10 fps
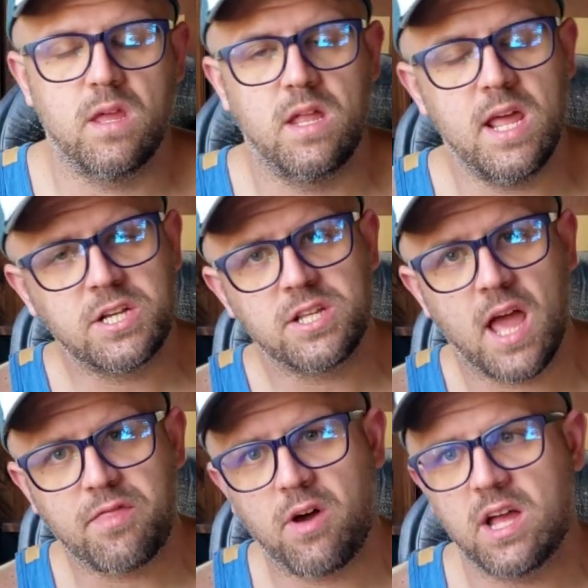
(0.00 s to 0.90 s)
initially
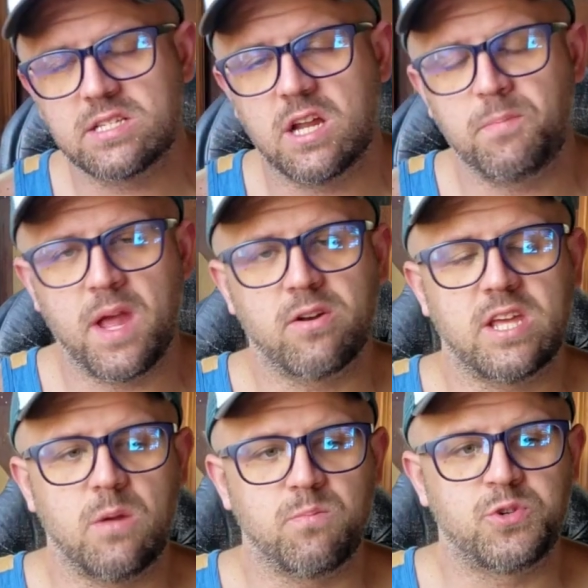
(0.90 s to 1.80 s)
I thought I was going to be able to
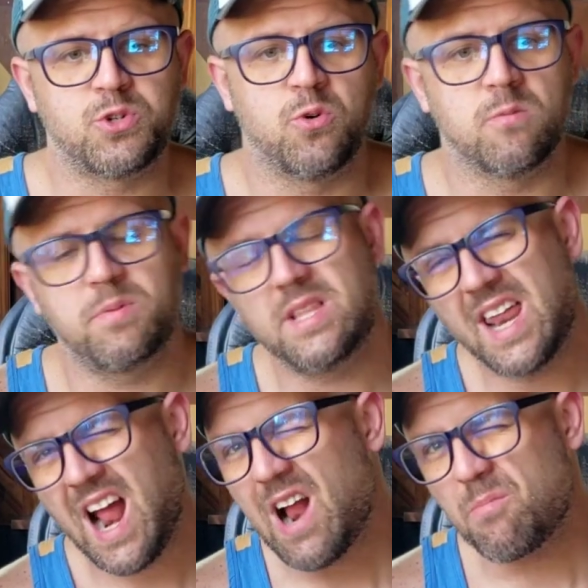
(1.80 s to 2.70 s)
keep them short, but
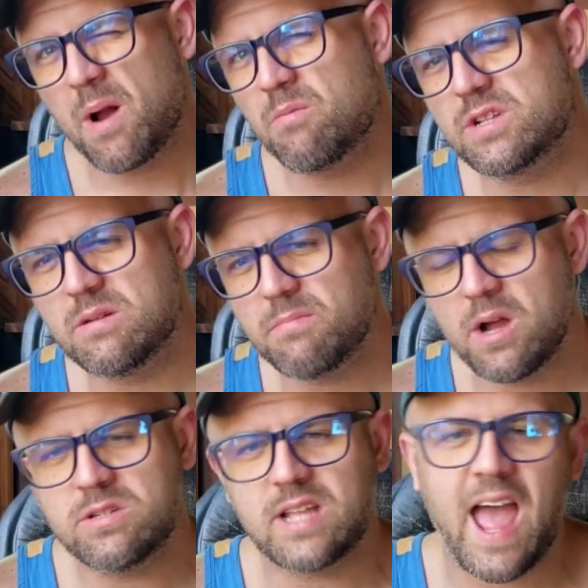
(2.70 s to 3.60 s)
then I remembered that
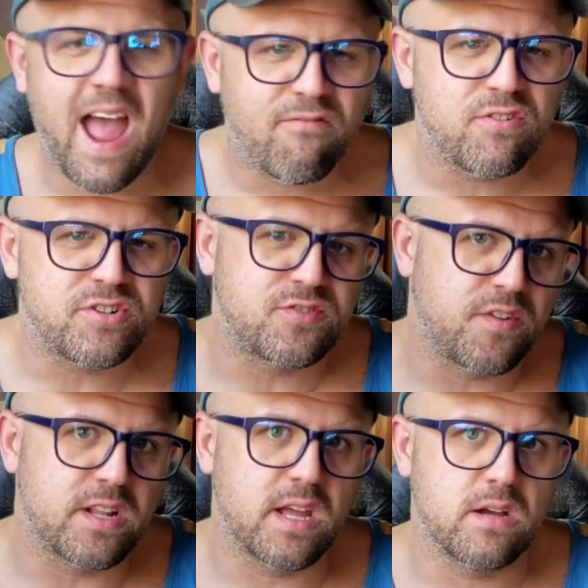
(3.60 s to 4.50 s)
most average
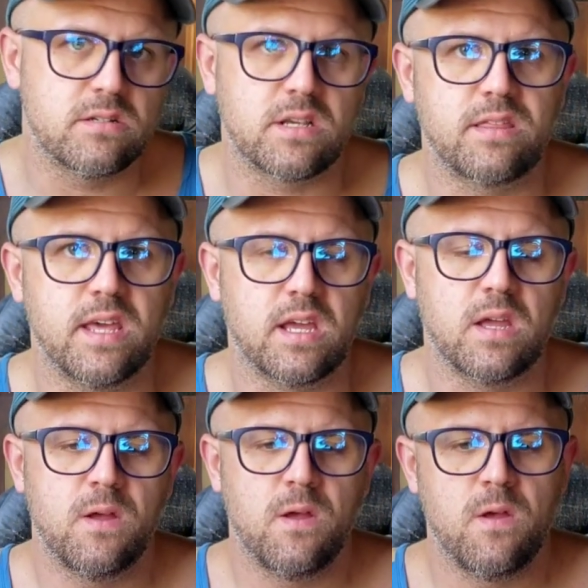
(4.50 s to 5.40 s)
videos, I
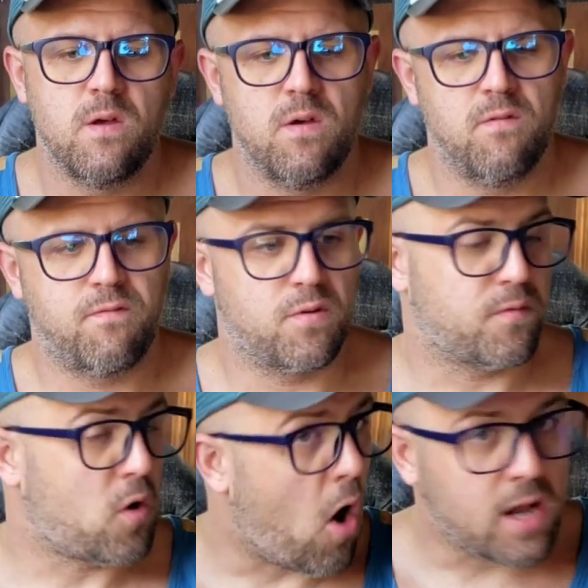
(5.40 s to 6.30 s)
think, for
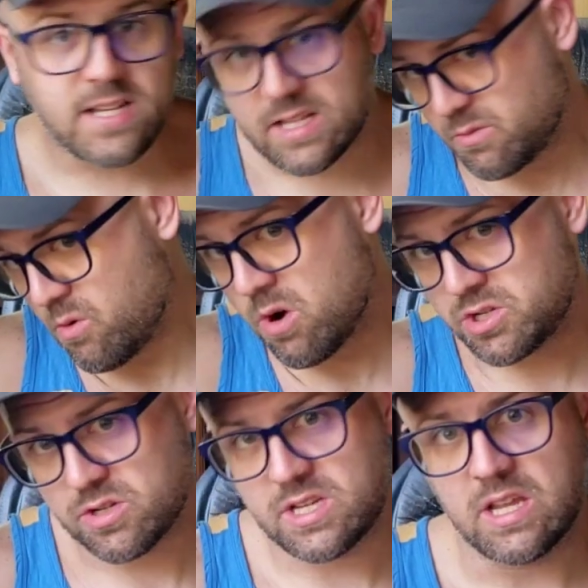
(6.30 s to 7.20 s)
content that we
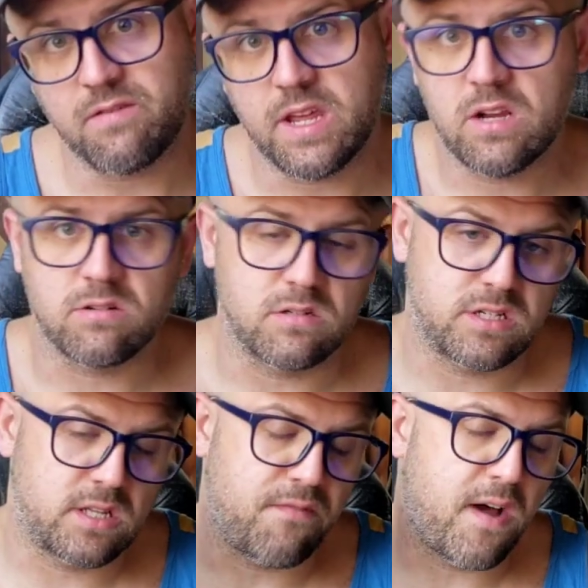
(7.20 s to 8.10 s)
watch on TV or
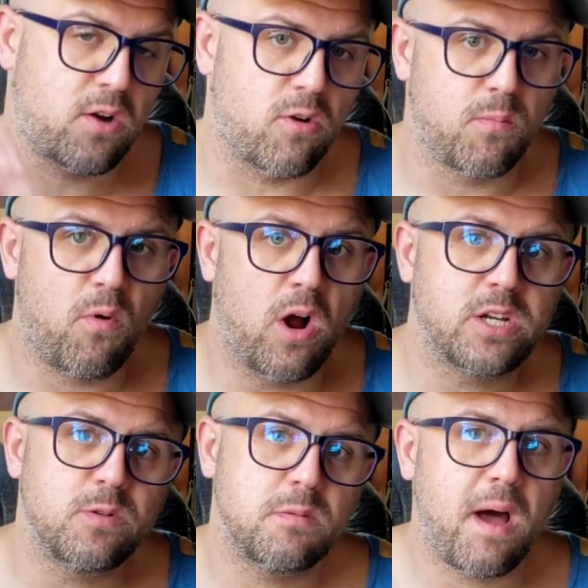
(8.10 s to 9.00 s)
stuff I grew up
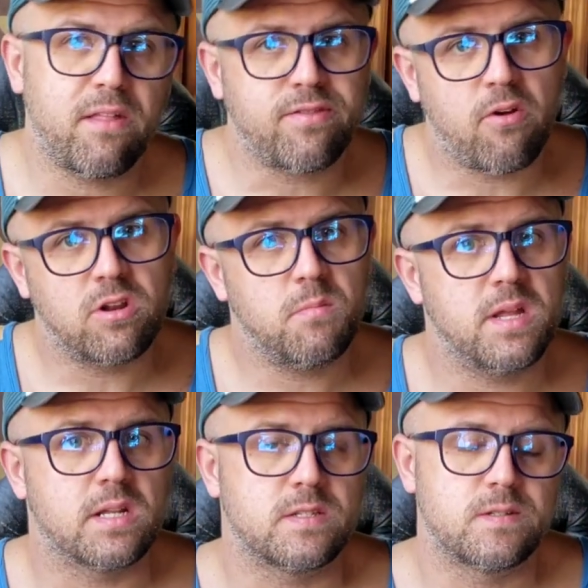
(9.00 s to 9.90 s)
watching, was about 30
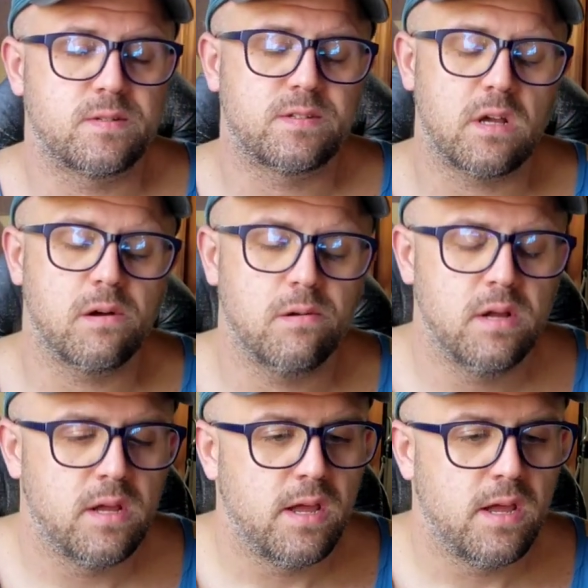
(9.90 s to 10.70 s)
minutes. So,